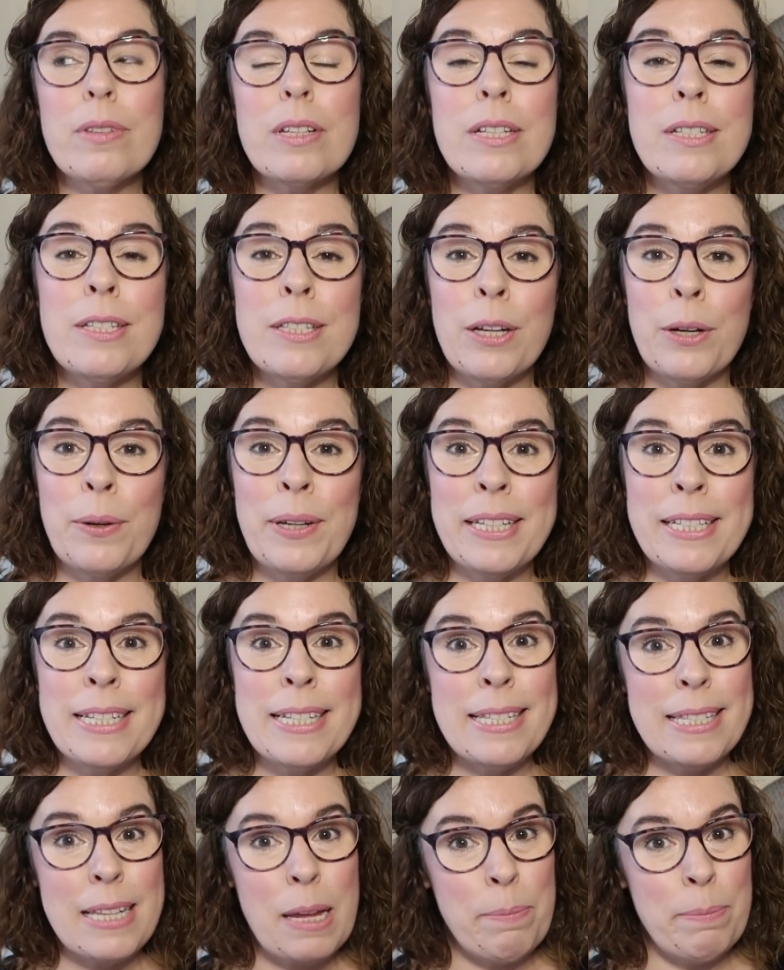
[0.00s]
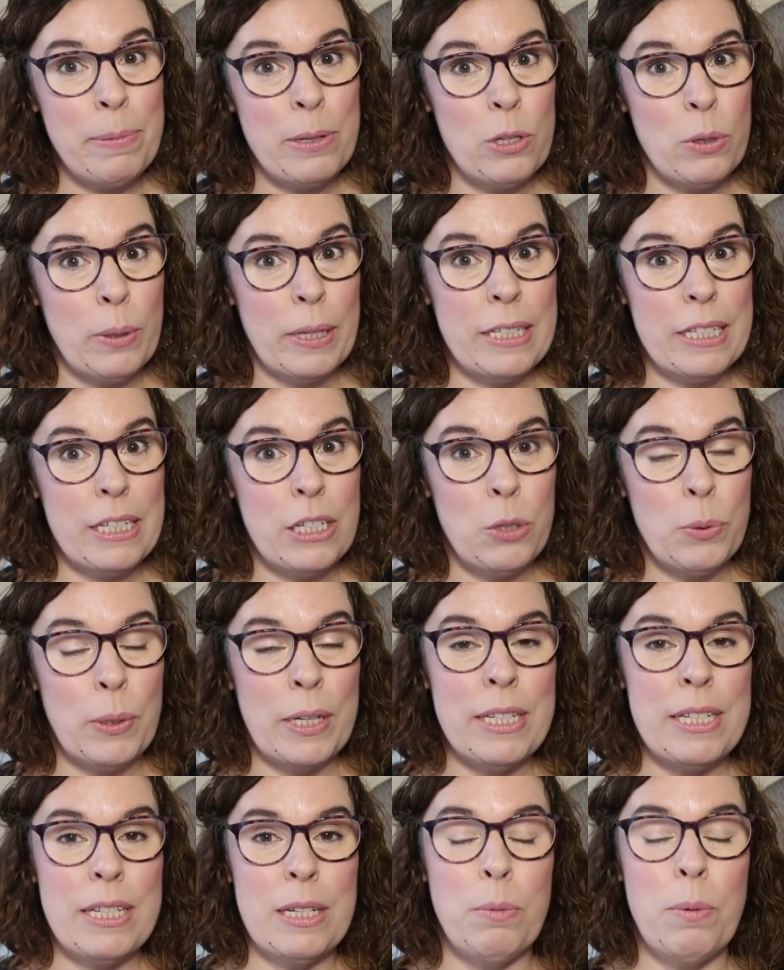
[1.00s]
so in December
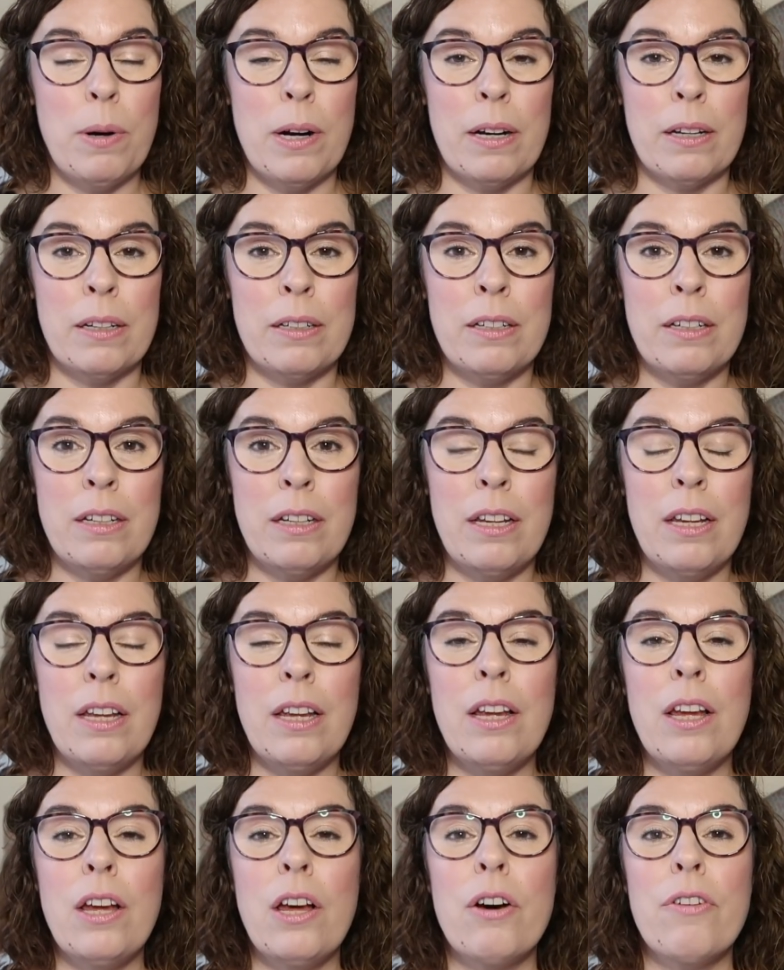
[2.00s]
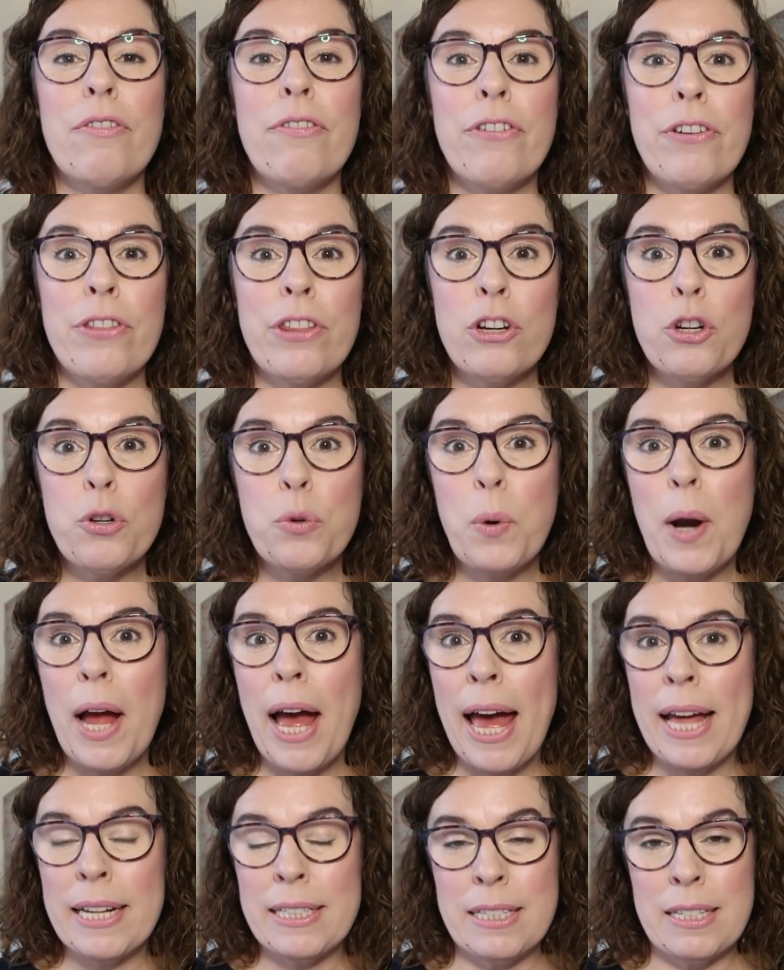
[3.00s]
2021, for the
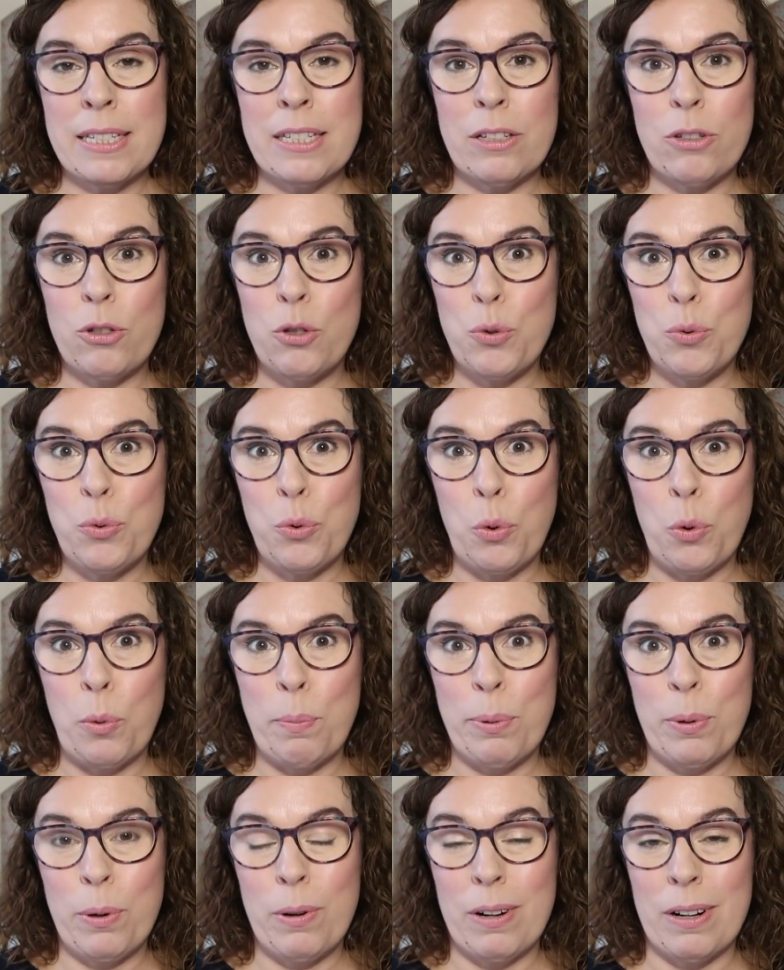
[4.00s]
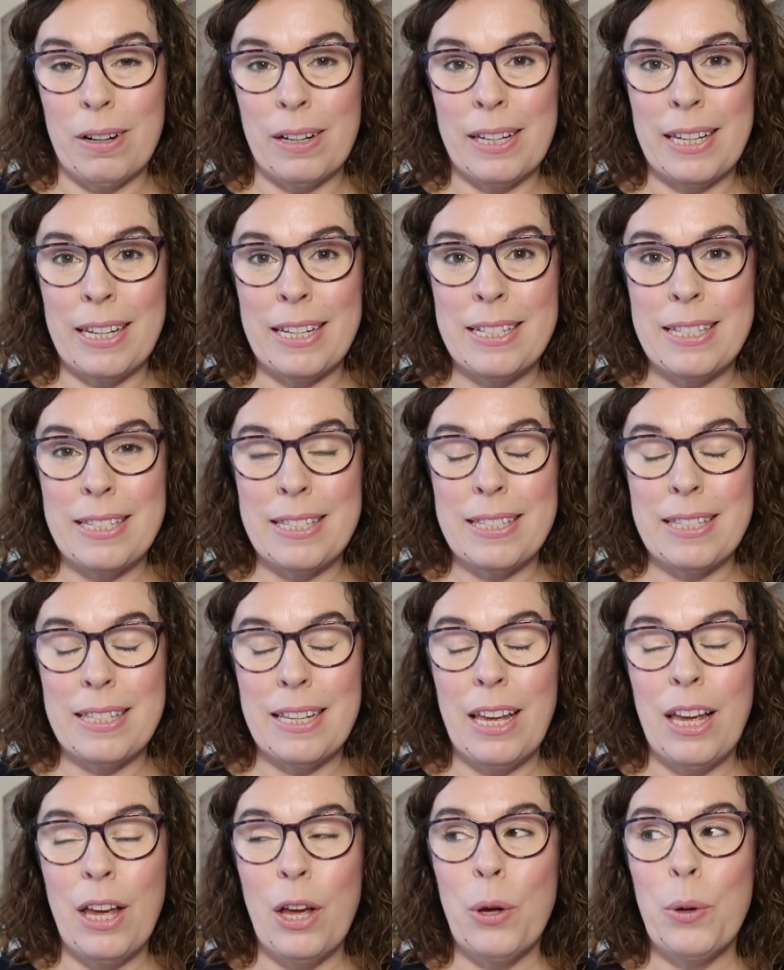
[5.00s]
grand draw prize,
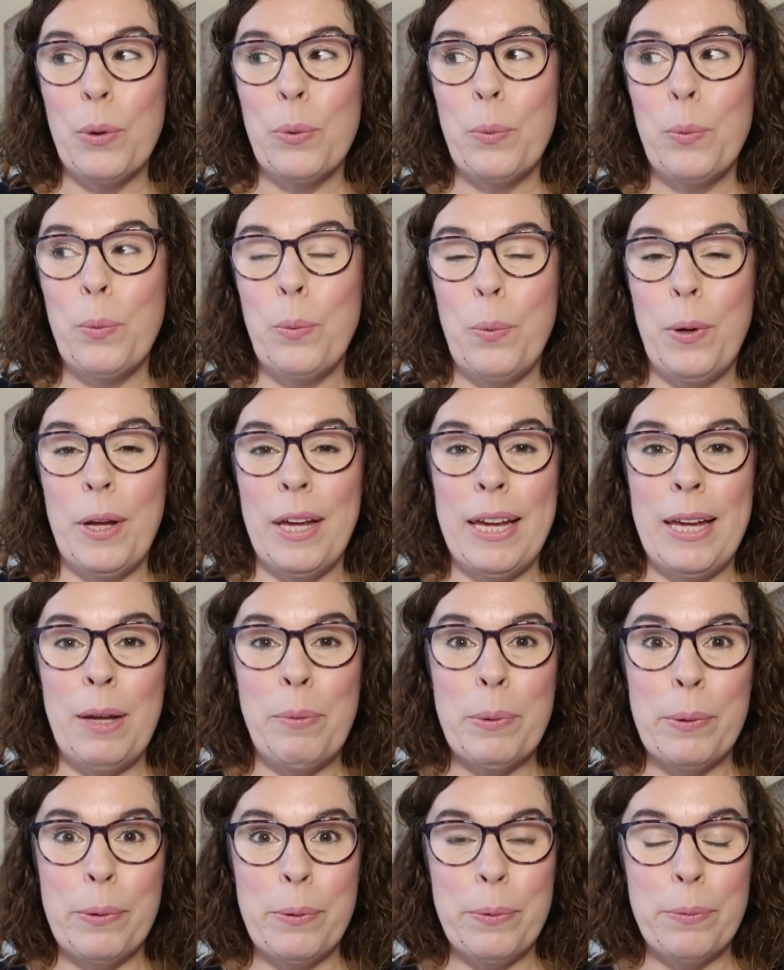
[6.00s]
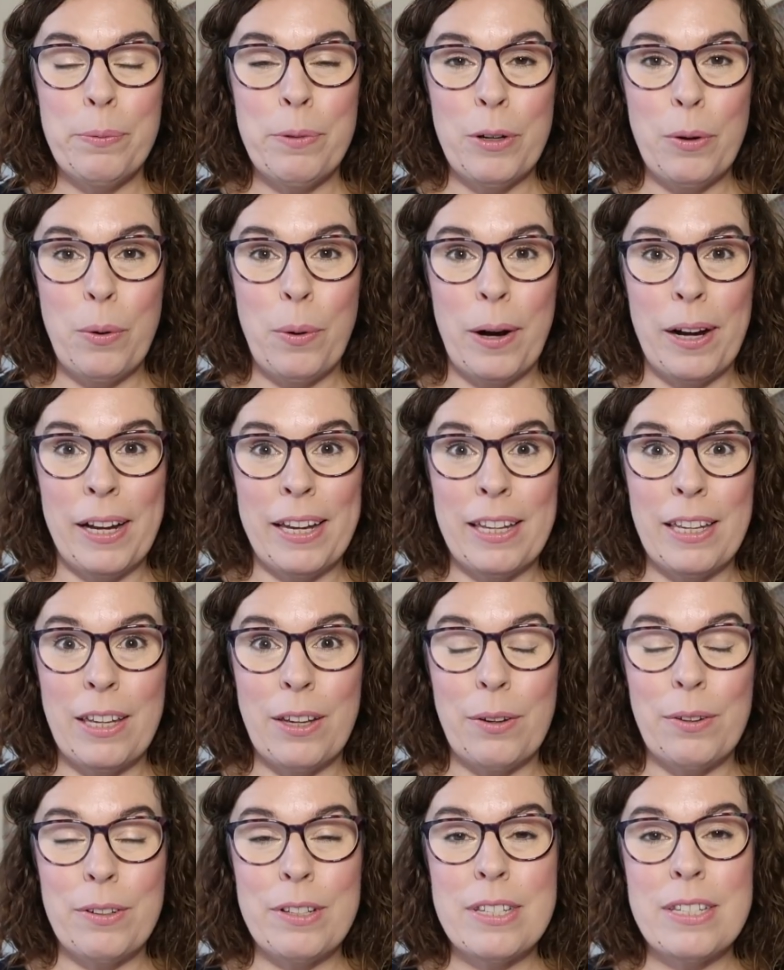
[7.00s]
we will require
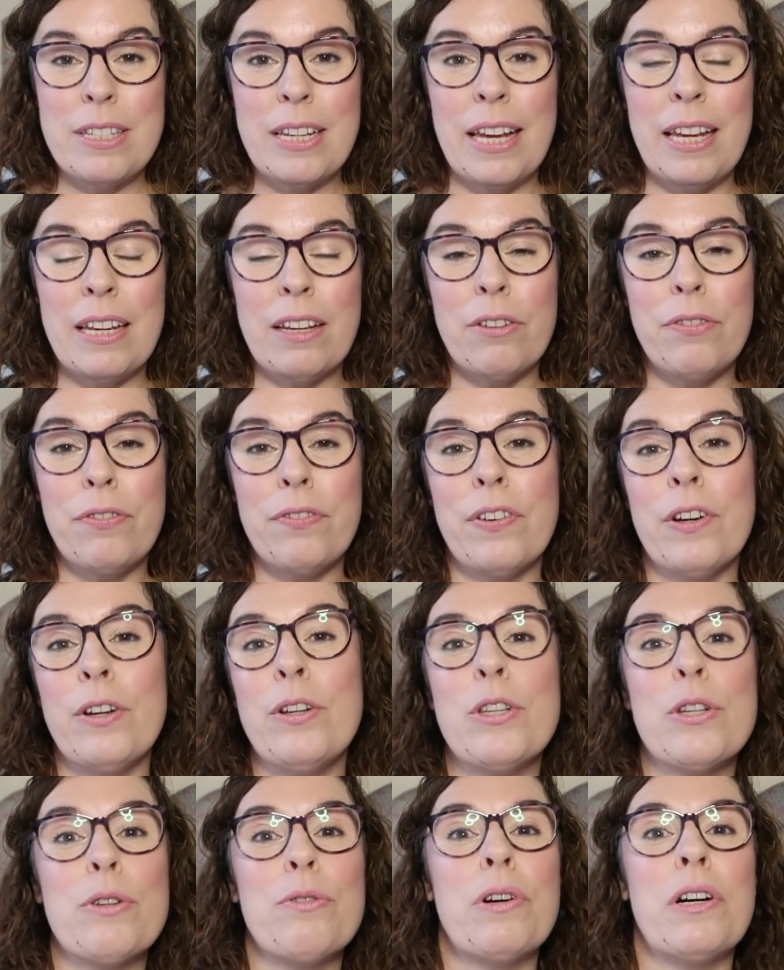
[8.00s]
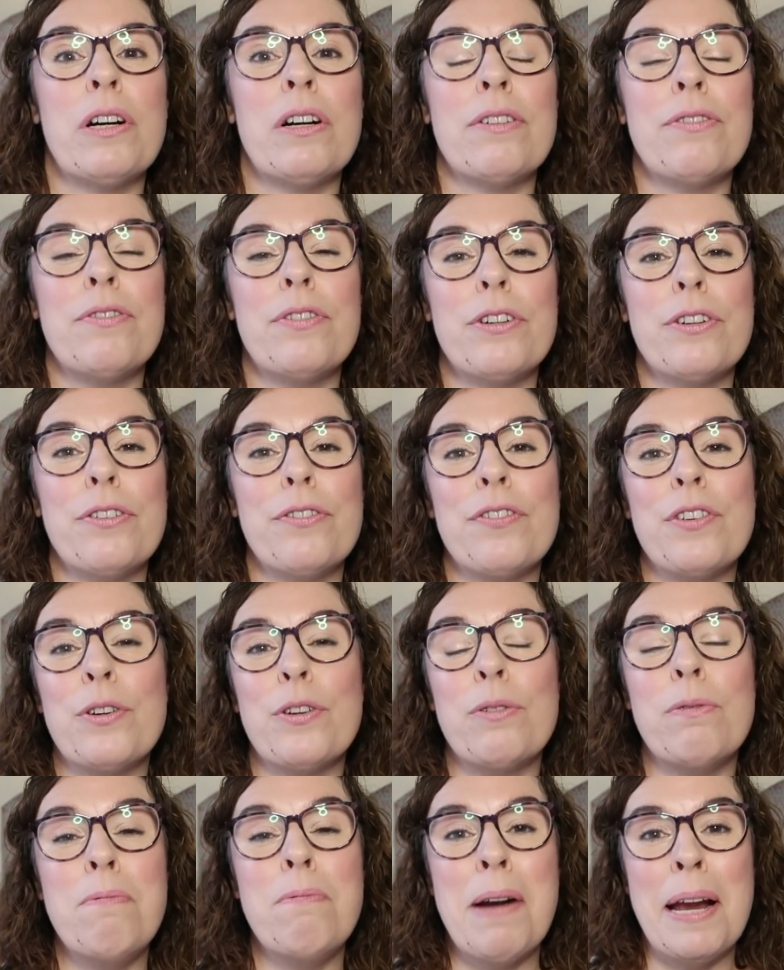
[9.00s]
you to take a photograph of
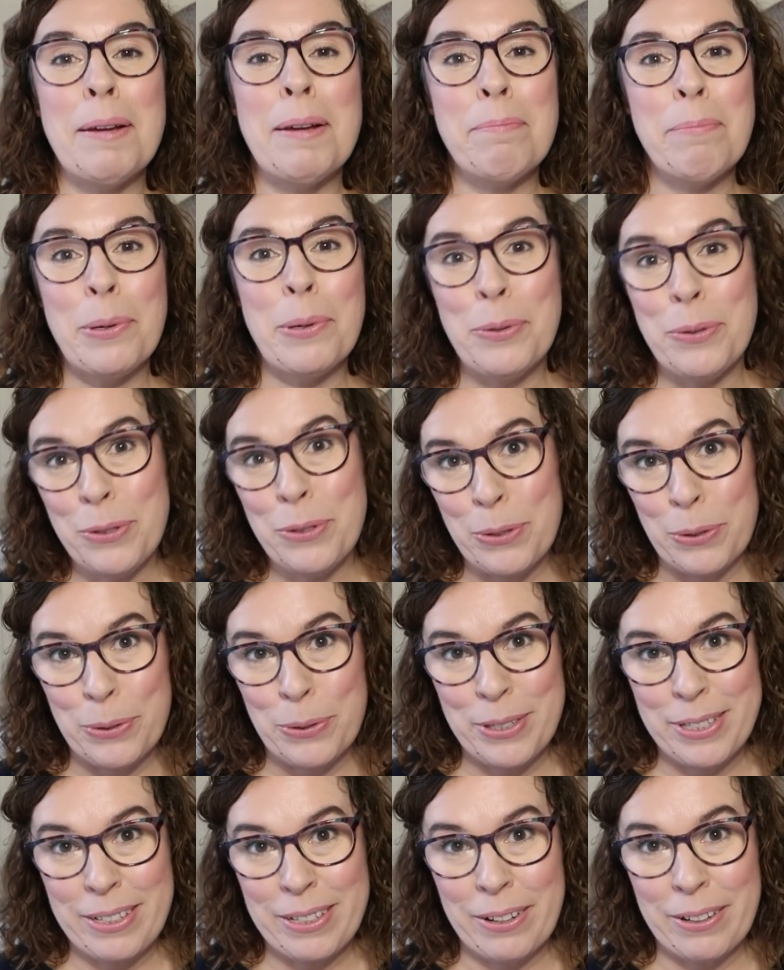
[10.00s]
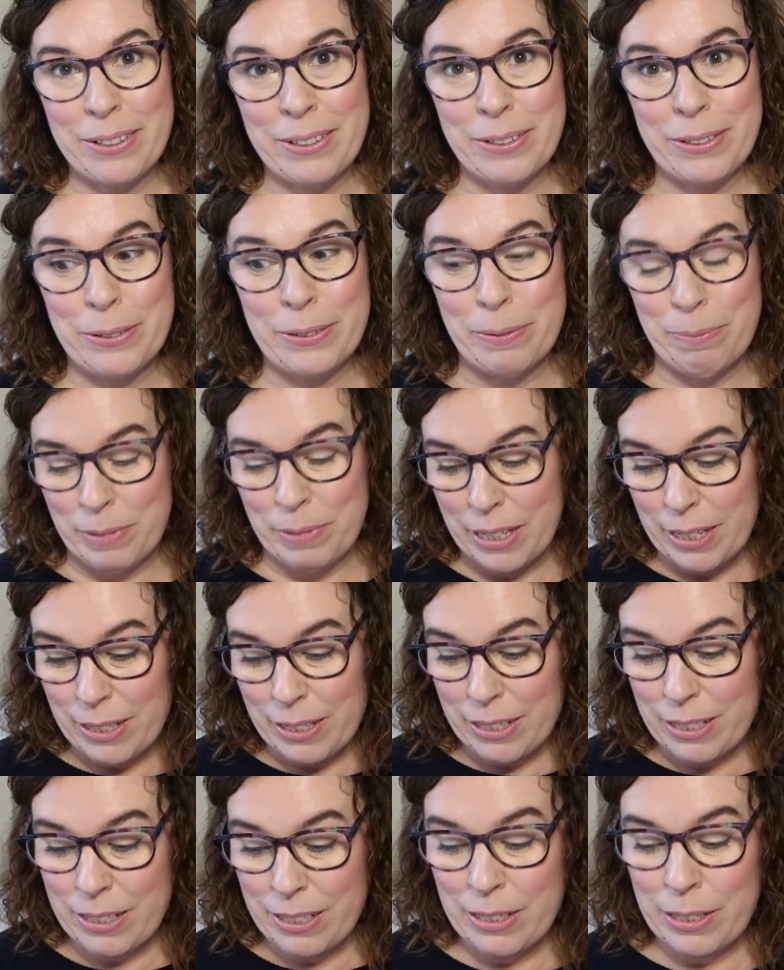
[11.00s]
your rainbow sock circle.
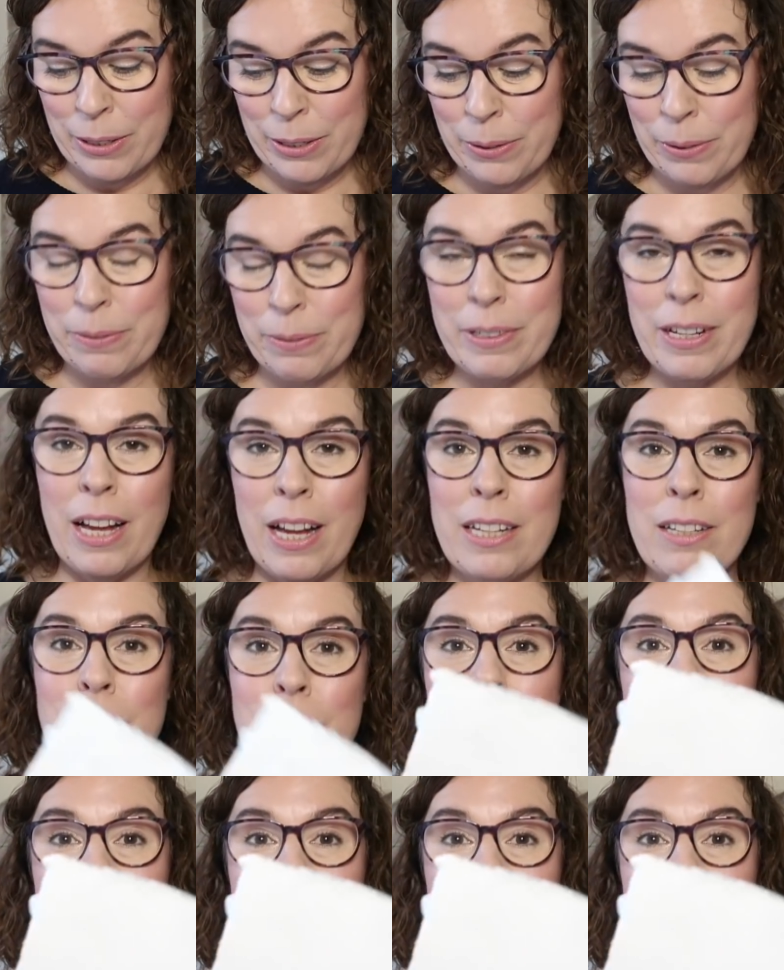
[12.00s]
So kind of